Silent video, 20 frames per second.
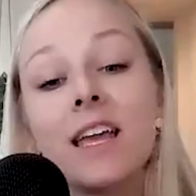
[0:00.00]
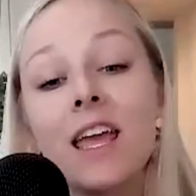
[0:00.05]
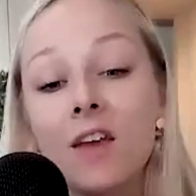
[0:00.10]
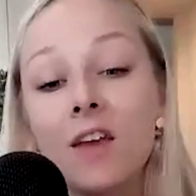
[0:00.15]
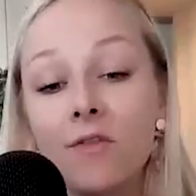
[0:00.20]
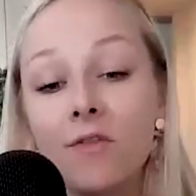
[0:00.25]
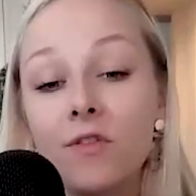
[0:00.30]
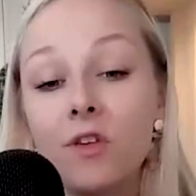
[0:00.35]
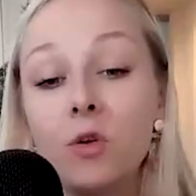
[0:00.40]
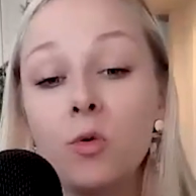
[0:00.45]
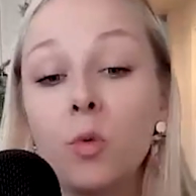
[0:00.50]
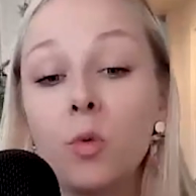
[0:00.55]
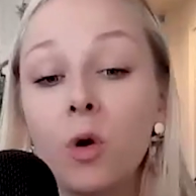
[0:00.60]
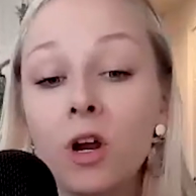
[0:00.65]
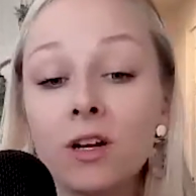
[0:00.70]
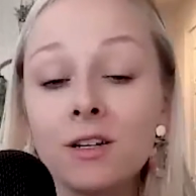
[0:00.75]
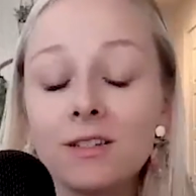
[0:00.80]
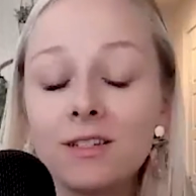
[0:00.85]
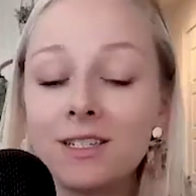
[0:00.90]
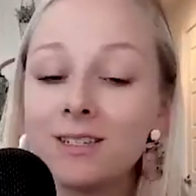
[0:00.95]
If you
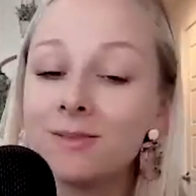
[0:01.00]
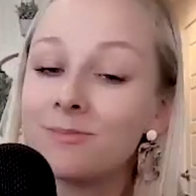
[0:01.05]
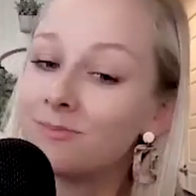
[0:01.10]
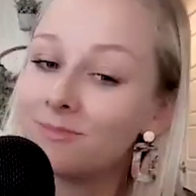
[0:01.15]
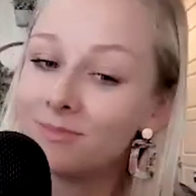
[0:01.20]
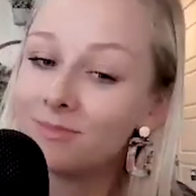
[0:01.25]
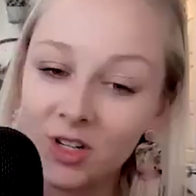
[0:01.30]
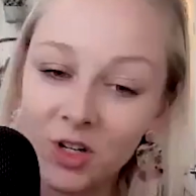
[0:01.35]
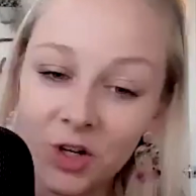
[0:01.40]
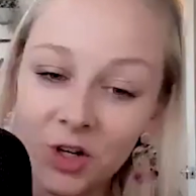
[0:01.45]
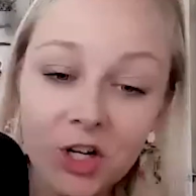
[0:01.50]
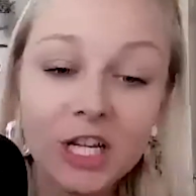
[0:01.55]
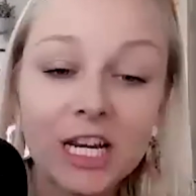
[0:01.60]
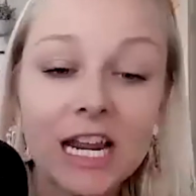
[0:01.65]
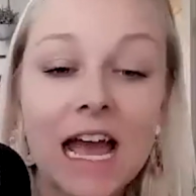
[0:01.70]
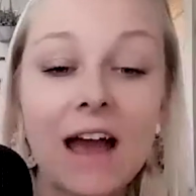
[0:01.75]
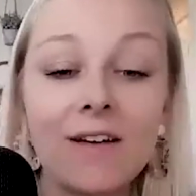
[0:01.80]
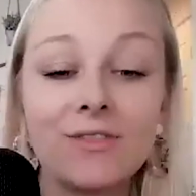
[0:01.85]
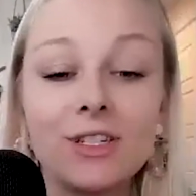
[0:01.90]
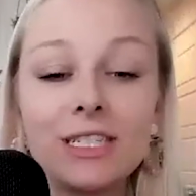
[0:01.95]
weren't, you're going
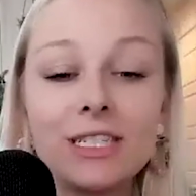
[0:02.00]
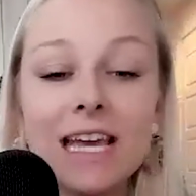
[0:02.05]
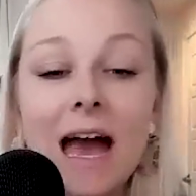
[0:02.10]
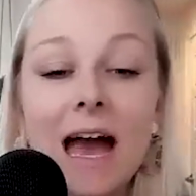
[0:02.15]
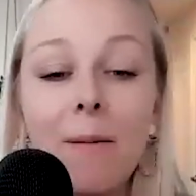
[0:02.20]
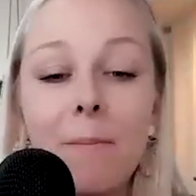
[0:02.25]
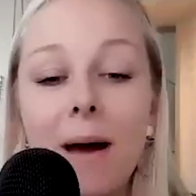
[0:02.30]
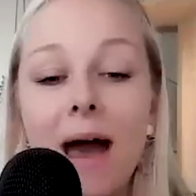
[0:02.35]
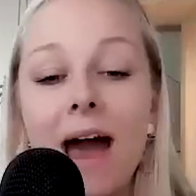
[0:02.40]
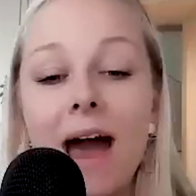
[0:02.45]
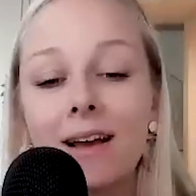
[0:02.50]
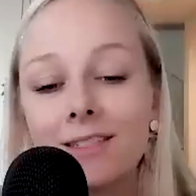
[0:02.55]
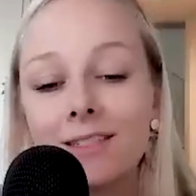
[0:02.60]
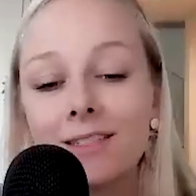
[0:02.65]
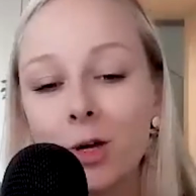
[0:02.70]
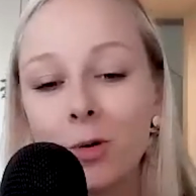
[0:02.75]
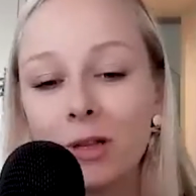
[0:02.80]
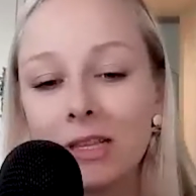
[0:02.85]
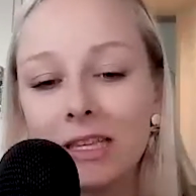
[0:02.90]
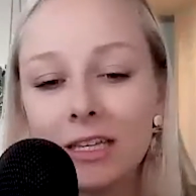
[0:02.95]
to have to tap back.
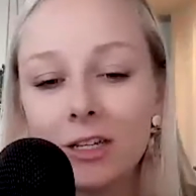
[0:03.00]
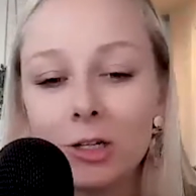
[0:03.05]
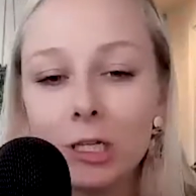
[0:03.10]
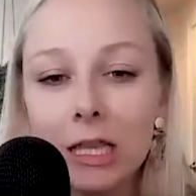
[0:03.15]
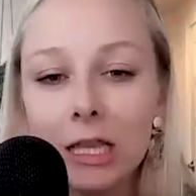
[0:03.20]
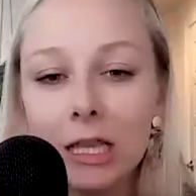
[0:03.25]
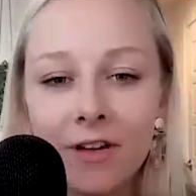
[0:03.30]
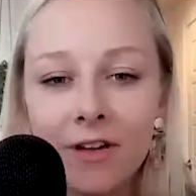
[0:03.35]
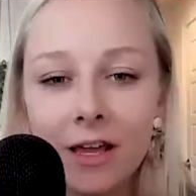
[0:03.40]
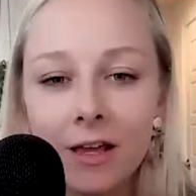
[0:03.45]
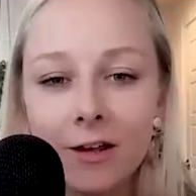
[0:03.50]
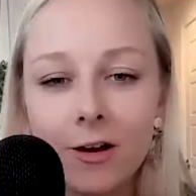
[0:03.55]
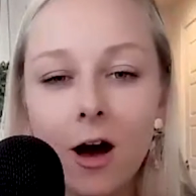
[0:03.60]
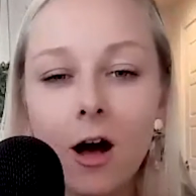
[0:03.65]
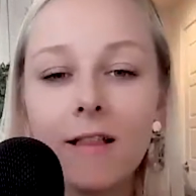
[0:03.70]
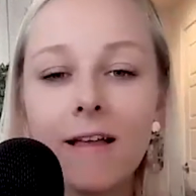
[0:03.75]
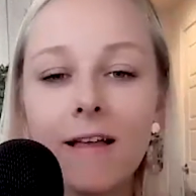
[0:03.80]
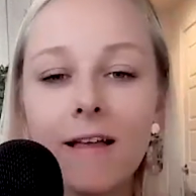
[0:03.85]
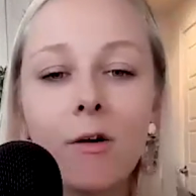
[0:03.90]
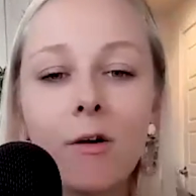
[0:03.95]
So a little loving
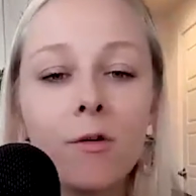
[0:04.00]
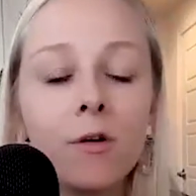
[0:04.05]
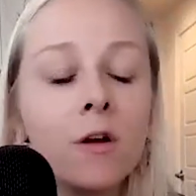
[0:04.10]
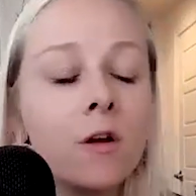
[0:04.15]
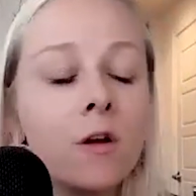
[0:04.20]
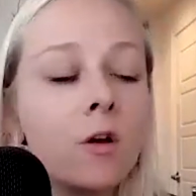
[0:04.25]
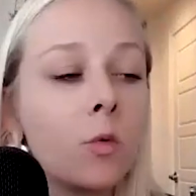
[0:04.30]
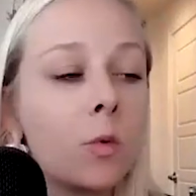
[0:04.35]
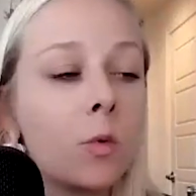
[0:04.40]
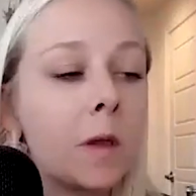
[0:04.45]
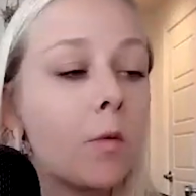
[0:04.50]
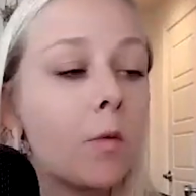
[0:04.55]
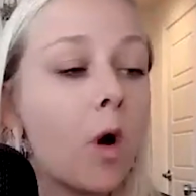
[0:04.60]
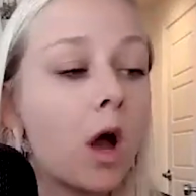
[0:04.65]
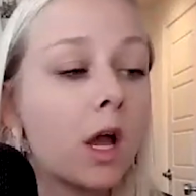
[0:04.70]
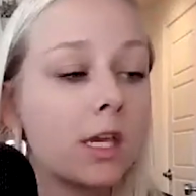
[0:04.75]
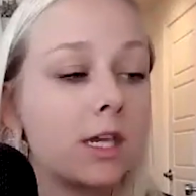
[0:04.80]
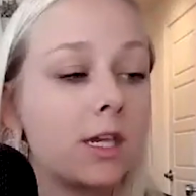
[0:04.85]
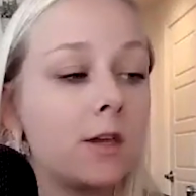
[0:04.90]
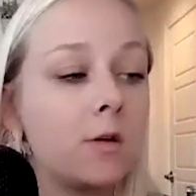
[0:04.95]
call out. We
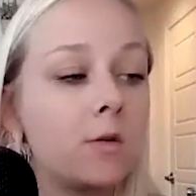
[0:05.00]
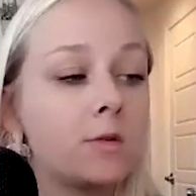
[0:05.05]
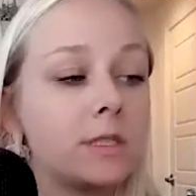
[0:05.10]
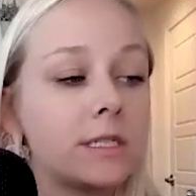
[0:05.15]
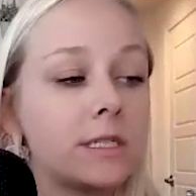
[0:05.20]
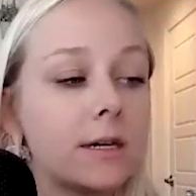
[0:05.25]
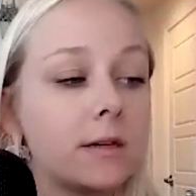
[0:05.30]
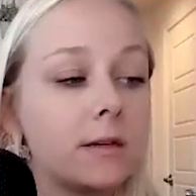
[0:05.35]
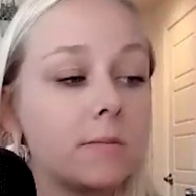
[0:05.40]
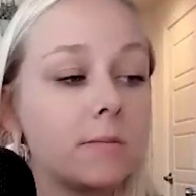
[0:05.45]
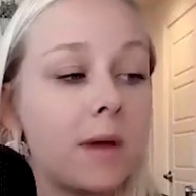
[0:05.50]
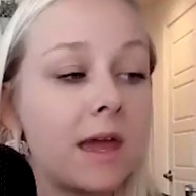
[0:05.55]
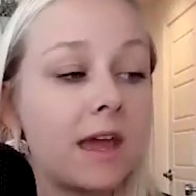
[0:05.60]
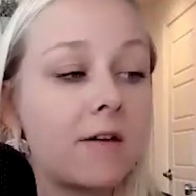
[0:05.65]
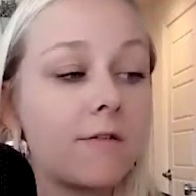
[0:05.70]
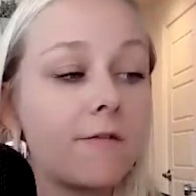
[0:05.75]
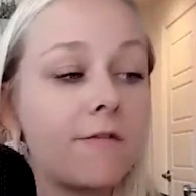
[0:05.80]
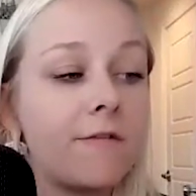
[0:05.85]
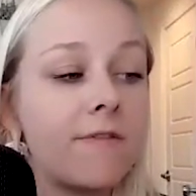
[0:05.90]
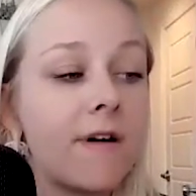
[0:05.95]
want you to
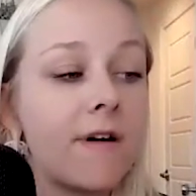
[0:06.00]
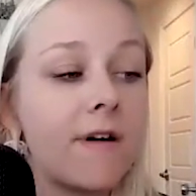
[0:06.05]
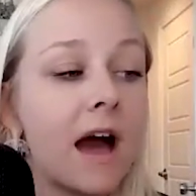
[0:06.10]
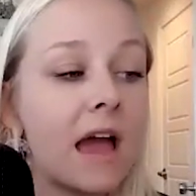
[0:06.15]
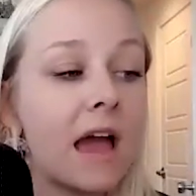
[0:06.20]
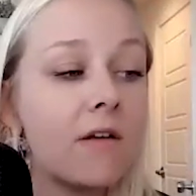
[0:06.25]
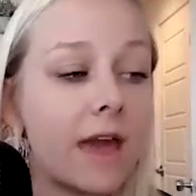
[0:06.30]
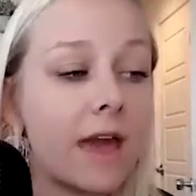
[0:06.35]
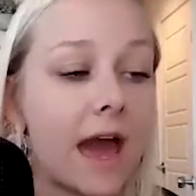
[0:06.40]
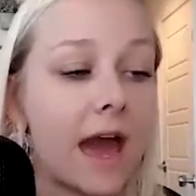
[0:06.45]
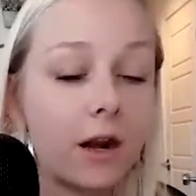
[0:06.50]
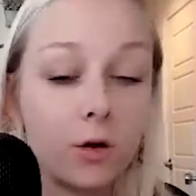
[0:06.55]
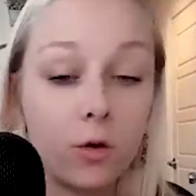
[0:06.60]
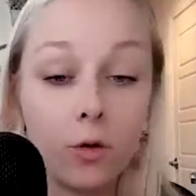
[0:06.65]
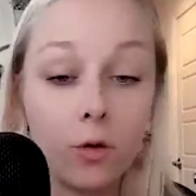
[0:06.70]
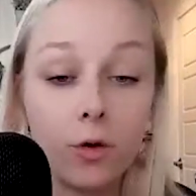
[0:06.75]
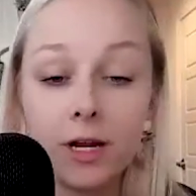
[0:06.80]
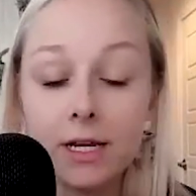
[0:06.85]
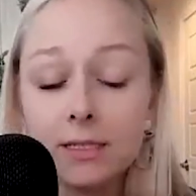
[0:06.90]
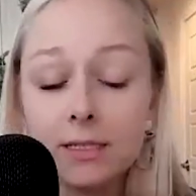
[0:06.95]
make 5
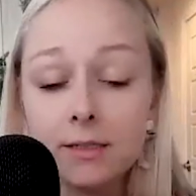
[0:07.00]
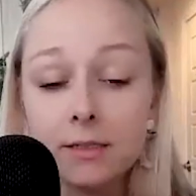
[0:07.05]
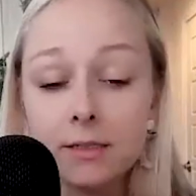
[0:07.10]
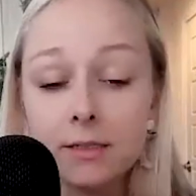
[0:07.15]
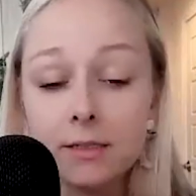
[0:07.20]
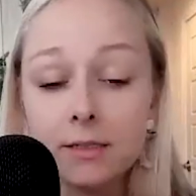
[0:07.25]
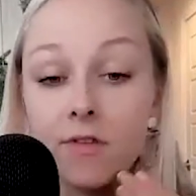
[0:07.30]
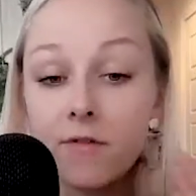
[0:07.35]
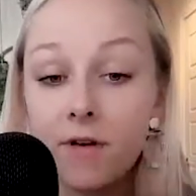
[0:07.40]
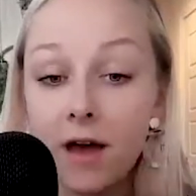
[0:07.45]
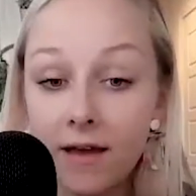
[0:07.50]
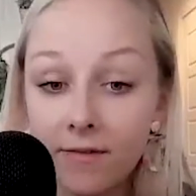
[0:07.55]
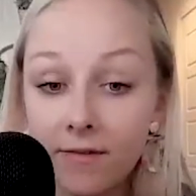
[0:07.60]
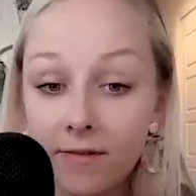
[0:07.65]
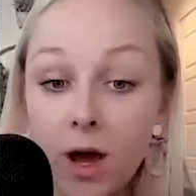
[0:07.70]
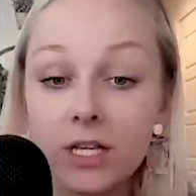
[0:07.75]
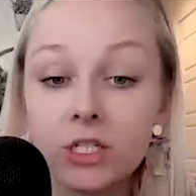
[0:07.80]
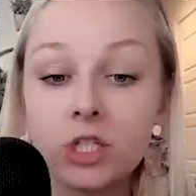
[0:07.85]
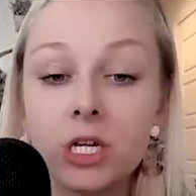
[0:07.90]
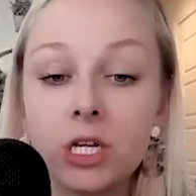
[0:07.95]
categories of the
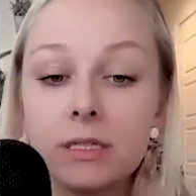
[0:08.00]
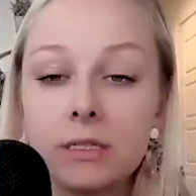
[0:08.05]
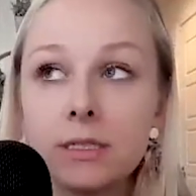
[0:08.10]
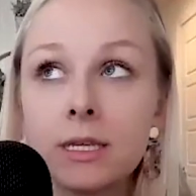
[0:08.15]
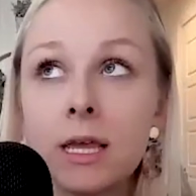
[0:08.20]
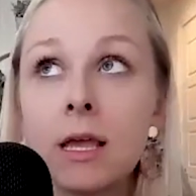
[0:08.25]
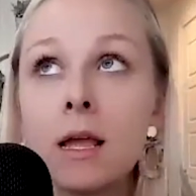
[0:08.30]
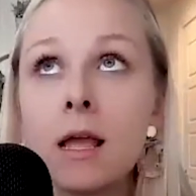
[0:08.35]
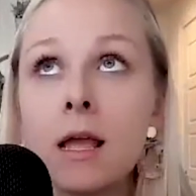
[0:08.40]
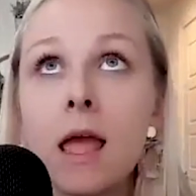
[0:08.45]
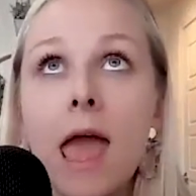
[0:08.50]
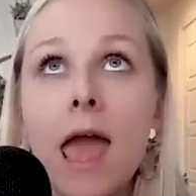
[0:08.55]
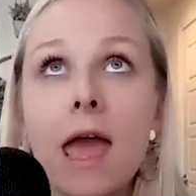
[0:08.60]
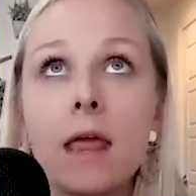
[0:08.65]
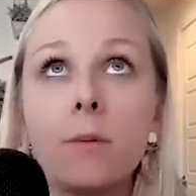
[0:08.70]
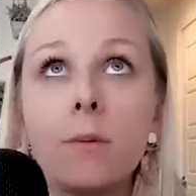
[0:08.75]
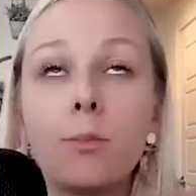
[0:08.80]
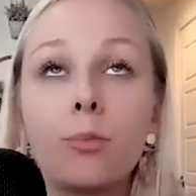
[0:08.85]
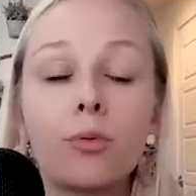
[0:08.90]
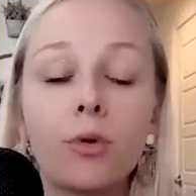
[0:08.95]
5 questions
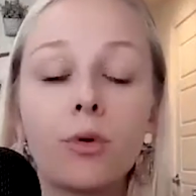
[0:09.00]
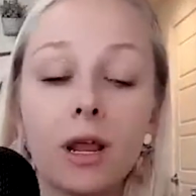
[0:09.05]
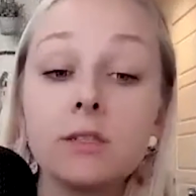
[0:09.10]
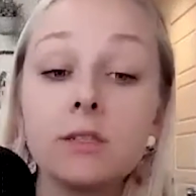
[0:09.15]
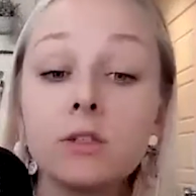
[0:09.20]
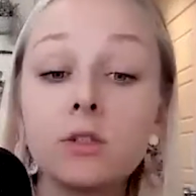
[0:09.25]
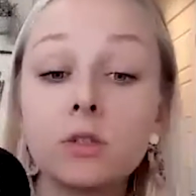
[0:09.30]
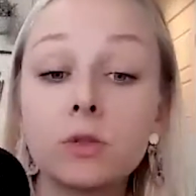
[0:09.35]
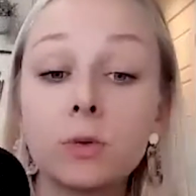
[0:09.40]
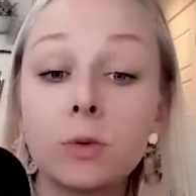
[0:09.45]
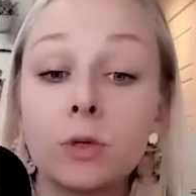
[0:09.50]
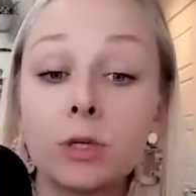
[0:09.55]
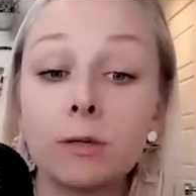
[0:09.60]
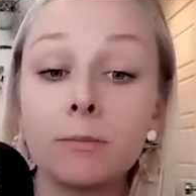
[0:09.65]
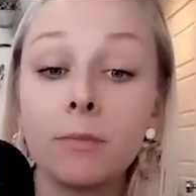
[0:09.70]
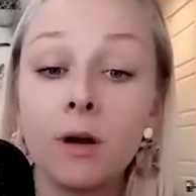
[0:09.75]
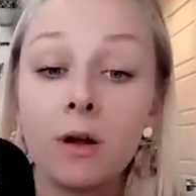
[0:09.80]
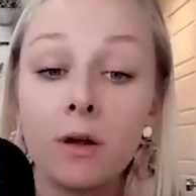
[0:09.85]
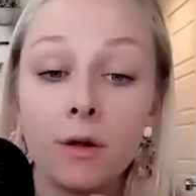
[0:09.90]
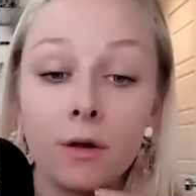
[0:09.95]
and
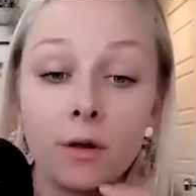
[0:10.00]
brainstorm